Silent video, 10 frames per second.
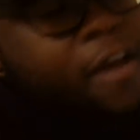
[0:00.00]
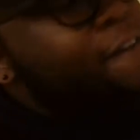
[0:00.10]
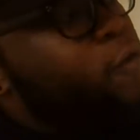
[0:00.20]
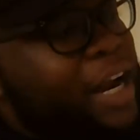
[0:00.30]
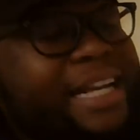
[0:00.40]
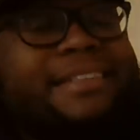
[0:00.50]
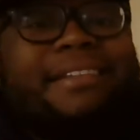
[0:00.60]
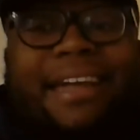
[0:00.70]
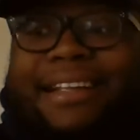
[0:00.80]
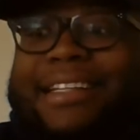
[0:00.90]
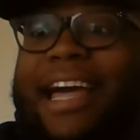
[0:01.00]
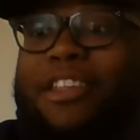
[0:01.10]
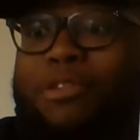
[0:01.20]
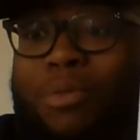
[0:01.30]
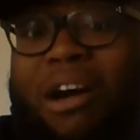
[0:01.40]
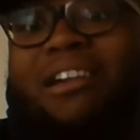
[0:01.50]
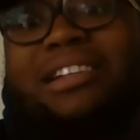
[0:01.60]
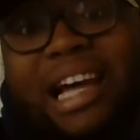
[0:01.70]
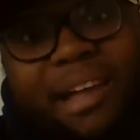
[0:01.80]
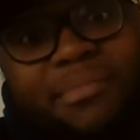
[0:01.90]
Friends sticking together through hard
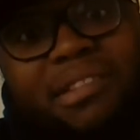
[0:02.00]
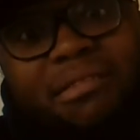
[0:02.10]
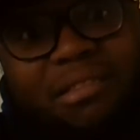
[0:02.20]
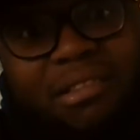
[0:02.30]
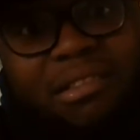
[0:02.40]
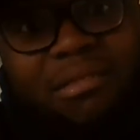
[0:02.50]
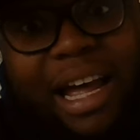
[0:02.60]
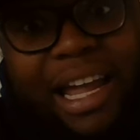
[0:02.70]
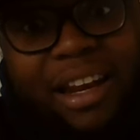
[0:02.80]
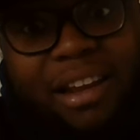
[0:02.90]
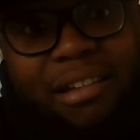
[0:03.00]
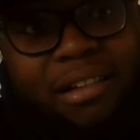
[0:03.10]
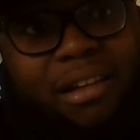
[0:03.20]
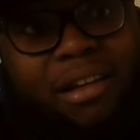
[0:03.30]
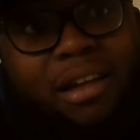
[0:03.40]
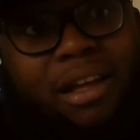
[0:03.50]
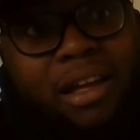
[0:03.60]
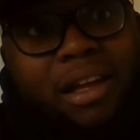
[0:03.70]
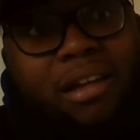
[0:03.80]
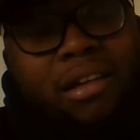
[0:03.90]
times, right?
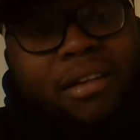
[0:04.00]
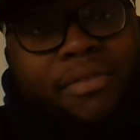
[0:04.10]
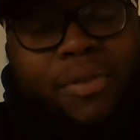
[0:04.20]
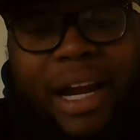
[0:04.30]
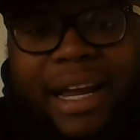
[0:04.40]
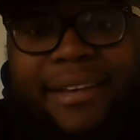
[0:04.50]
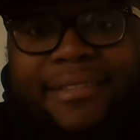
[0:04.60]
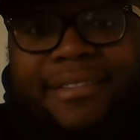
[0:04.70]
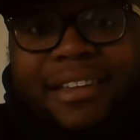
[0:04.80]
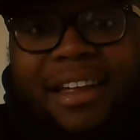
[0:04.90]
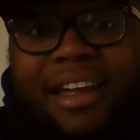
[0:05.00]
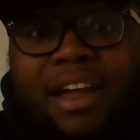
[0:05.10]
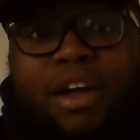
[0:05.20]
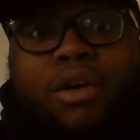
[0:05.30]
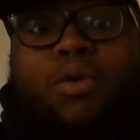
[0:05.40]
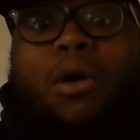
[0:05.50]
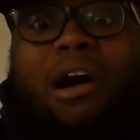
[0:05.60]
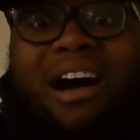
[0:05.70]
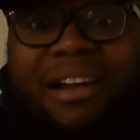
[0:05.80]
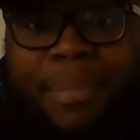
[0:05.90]
Friends who are
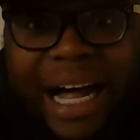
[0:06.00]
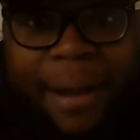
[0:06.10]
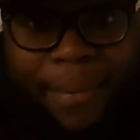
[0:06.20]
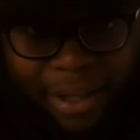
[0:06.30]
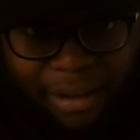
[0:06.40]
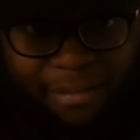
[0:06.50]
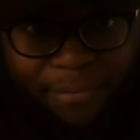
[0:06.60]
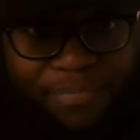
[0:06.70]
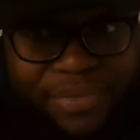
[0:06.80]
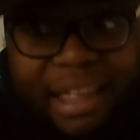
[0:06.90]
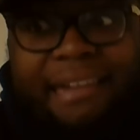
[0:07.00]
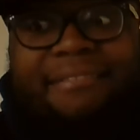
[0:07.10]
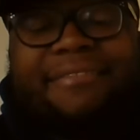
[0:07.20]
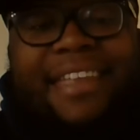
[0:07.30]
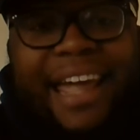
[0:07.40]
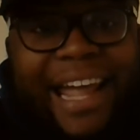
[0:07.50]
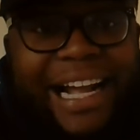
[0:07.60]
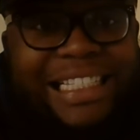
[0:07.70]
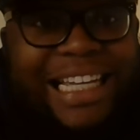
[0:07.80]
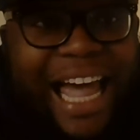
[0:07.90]
unpopular sticking
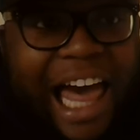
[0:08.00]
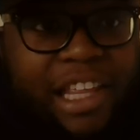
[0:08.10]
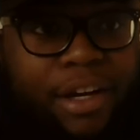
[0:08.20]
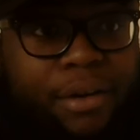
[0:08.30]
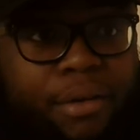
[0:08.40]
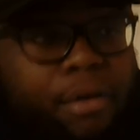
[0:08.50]
together